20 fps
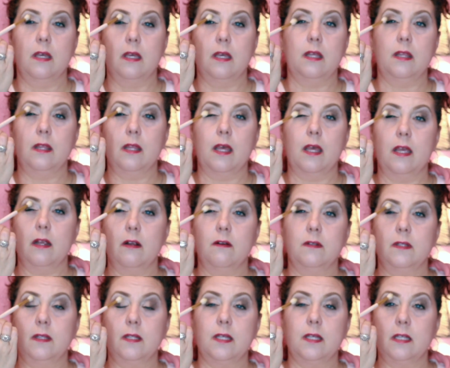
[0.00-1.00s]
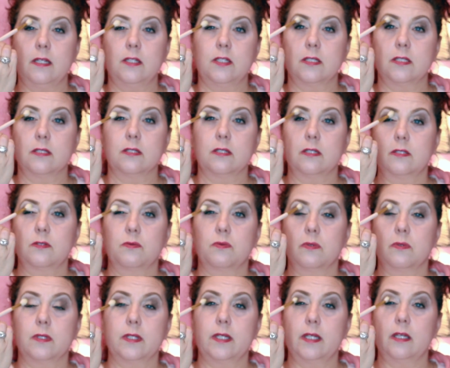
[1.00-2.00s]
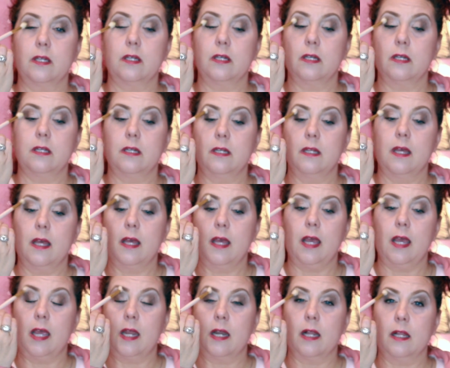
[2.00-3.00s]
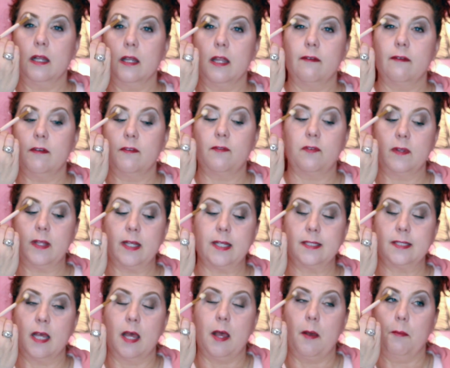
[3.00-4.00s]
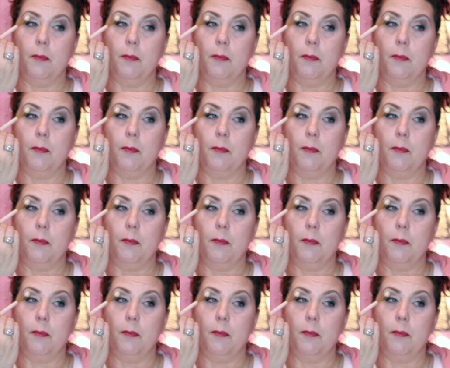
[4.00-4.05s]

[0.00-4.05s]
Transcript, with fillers: and that everything just looks really good and I love it for this.